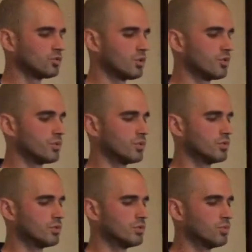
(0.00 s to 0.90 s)
So
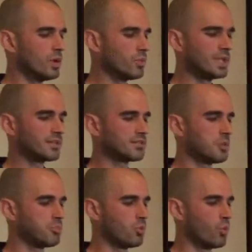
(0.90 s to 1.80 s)
one
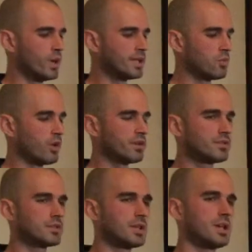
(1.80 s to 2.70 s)
example, when I
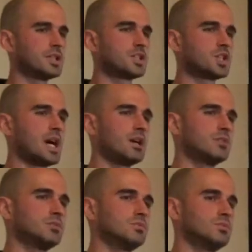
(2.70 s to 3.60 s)
was a
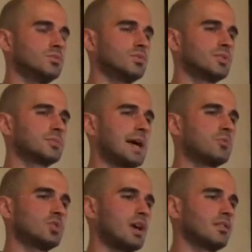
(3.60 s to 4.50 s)
child,
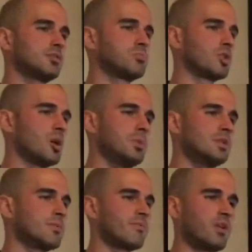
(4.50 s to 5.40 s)
sometimes when I had some
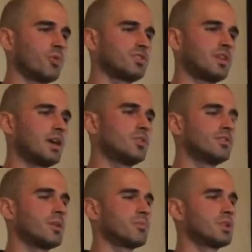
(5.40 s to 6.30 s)
problem, if I was sad or
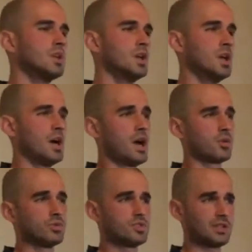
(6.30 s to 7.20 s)
something, I
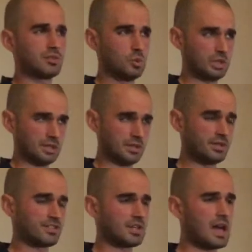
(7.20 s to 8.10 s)
could just look
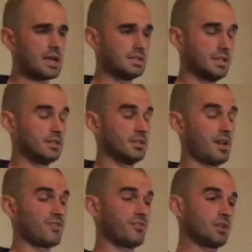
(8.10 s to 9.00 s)
in the sky and
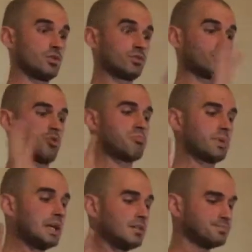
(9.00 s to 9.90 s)
everything looked so
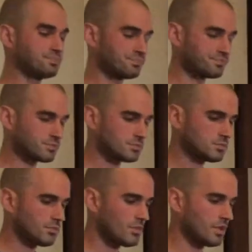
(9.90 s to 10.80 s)
big
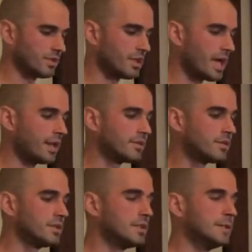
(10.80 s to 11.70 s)
that
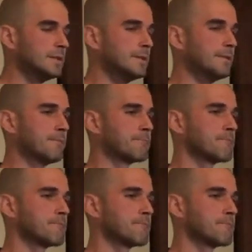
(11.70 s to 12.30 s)
uh,